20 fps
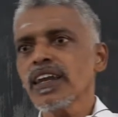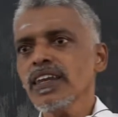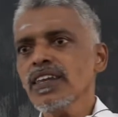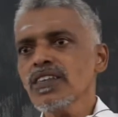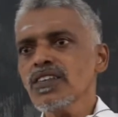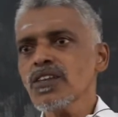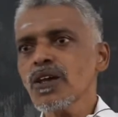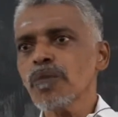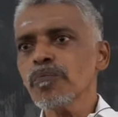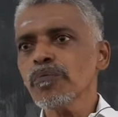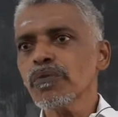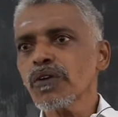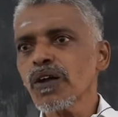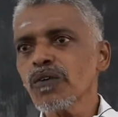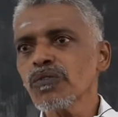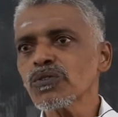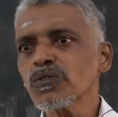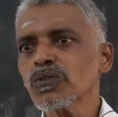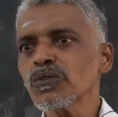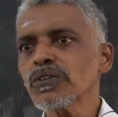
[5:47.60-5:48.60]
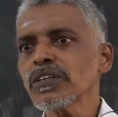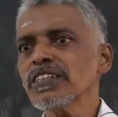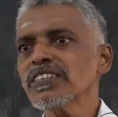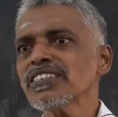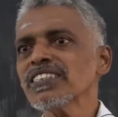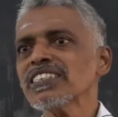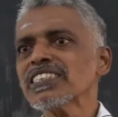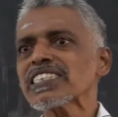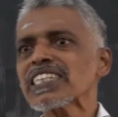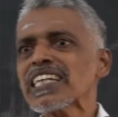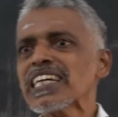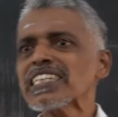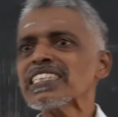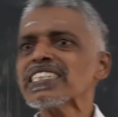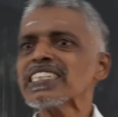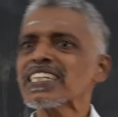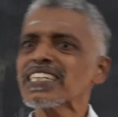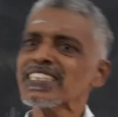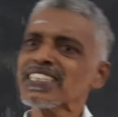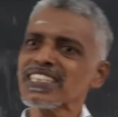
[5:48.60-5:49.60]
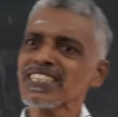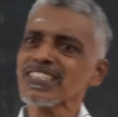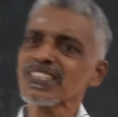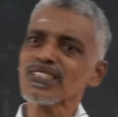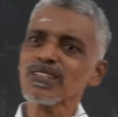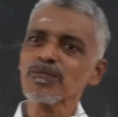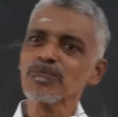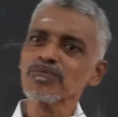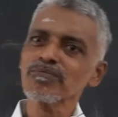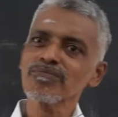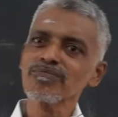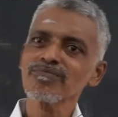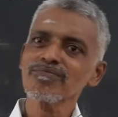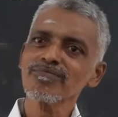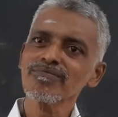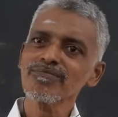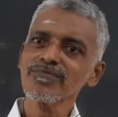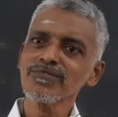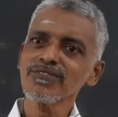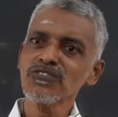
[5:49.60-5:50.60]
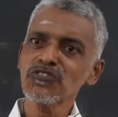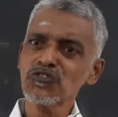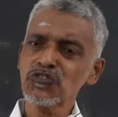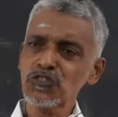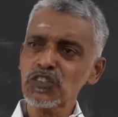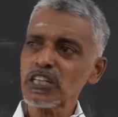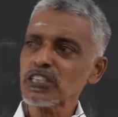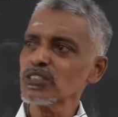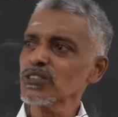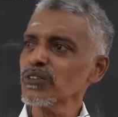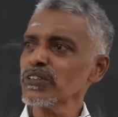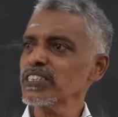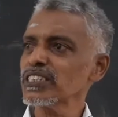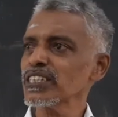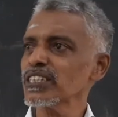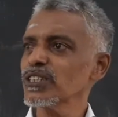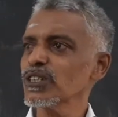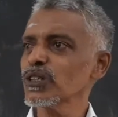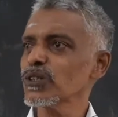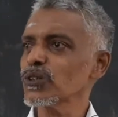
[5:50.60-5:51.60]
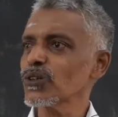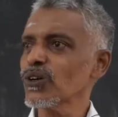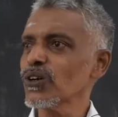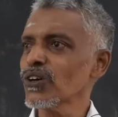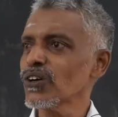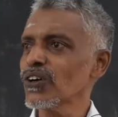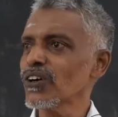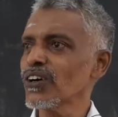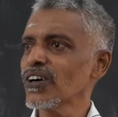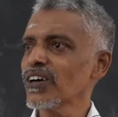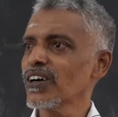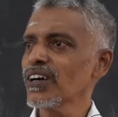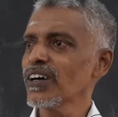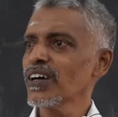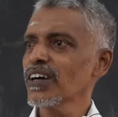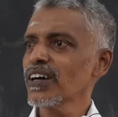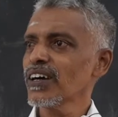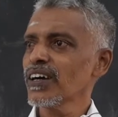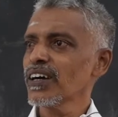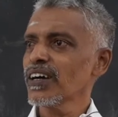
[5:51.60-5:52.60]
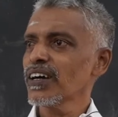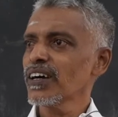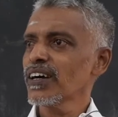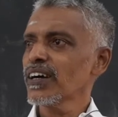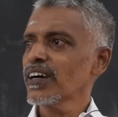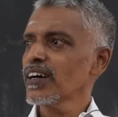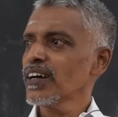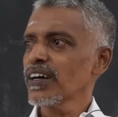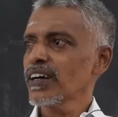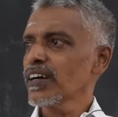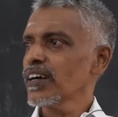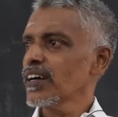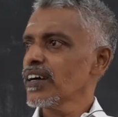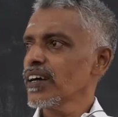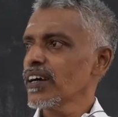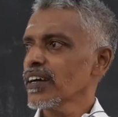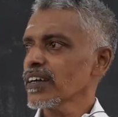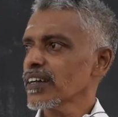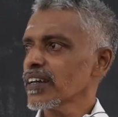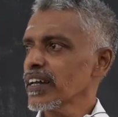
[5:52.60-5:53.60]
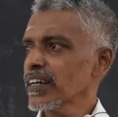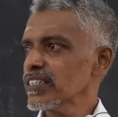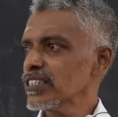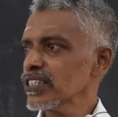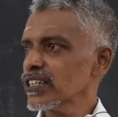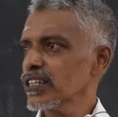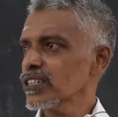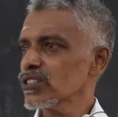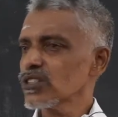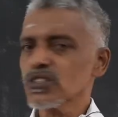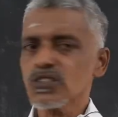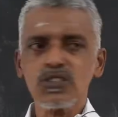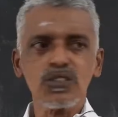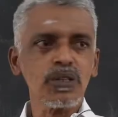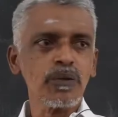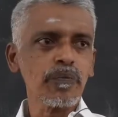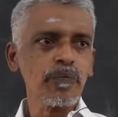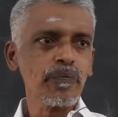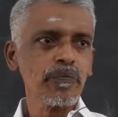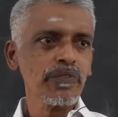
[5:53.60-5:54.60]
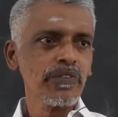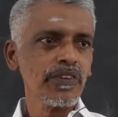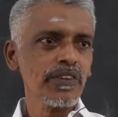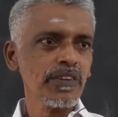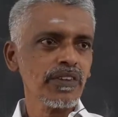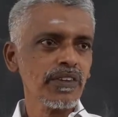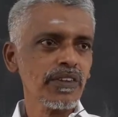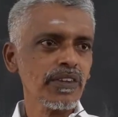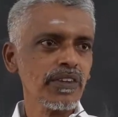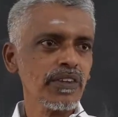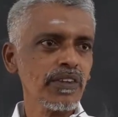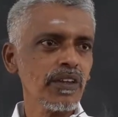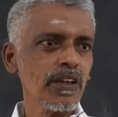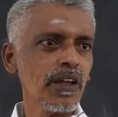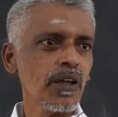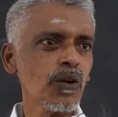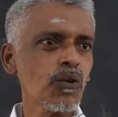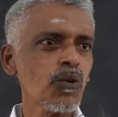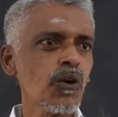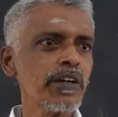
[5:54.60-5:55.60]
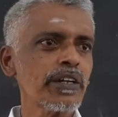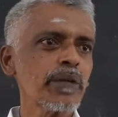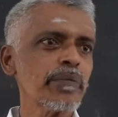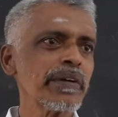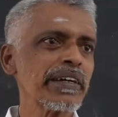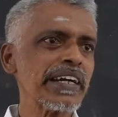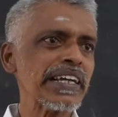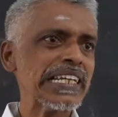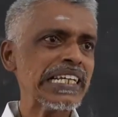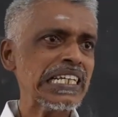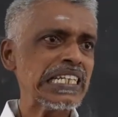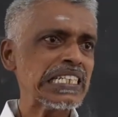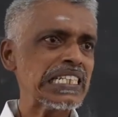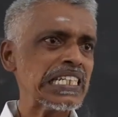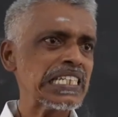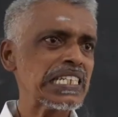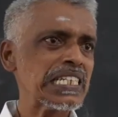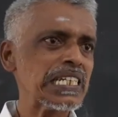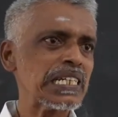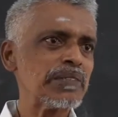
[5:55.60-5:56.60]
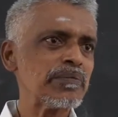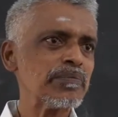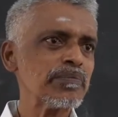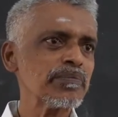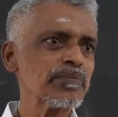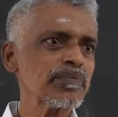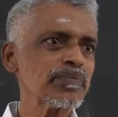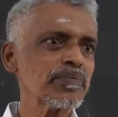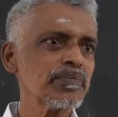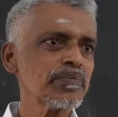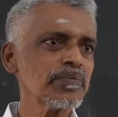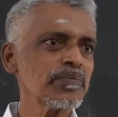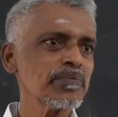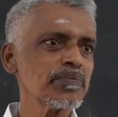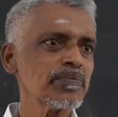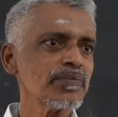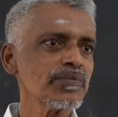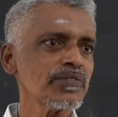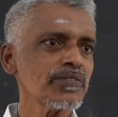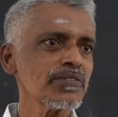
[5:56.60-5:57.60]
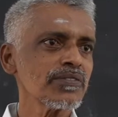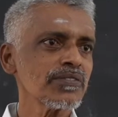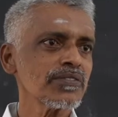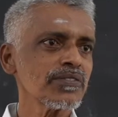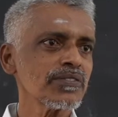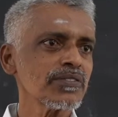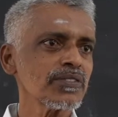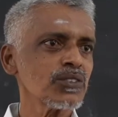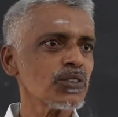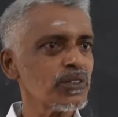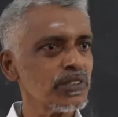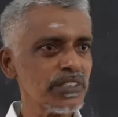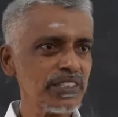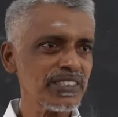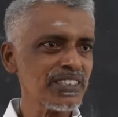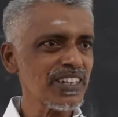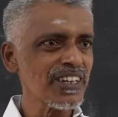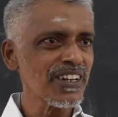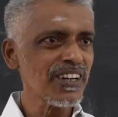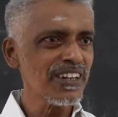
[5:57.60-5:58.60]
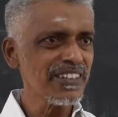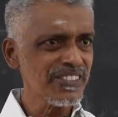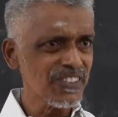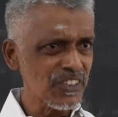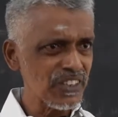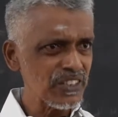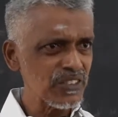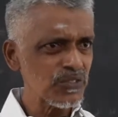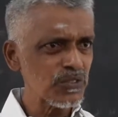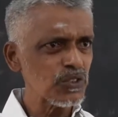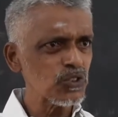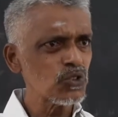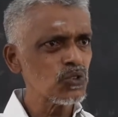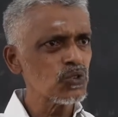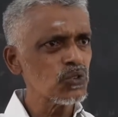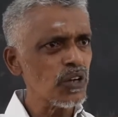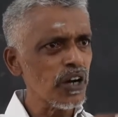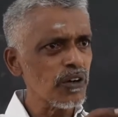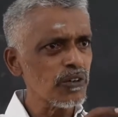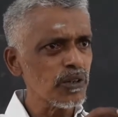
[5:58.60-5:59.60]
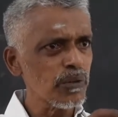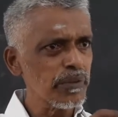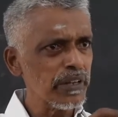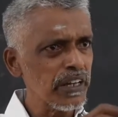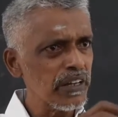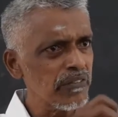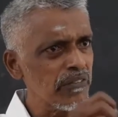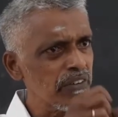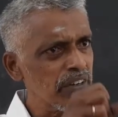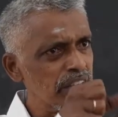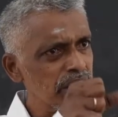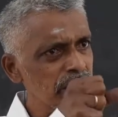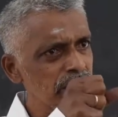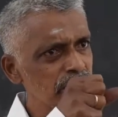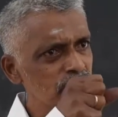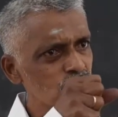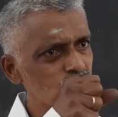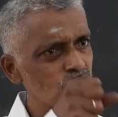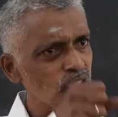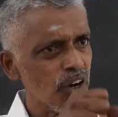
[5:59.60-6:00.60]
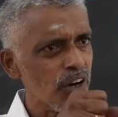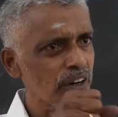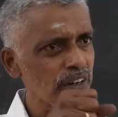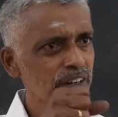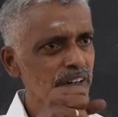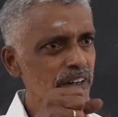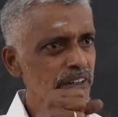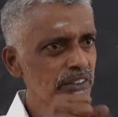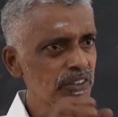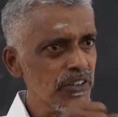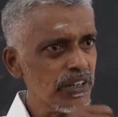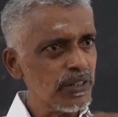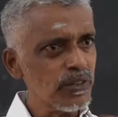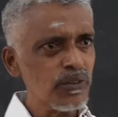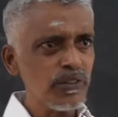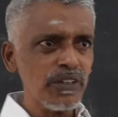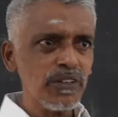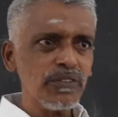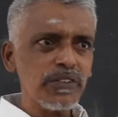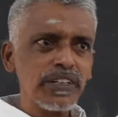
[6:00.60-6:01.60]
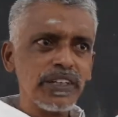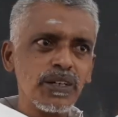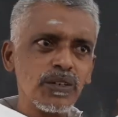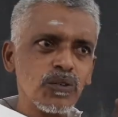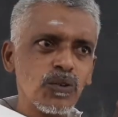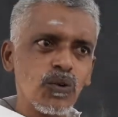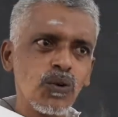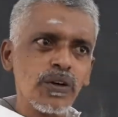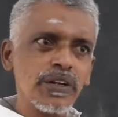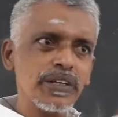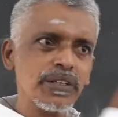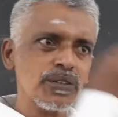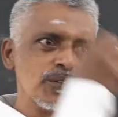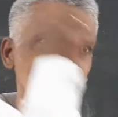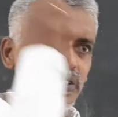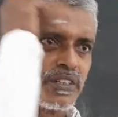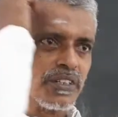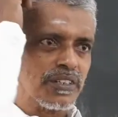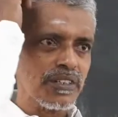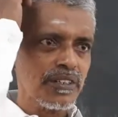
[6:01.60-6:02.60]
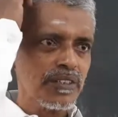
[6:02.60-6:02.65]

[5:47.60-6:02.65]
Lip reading: Number of students is classical system. Just now I said, you know, classical system. A quantum mechanical system. So these are all things which you have to be very strong. Then only we can go into it.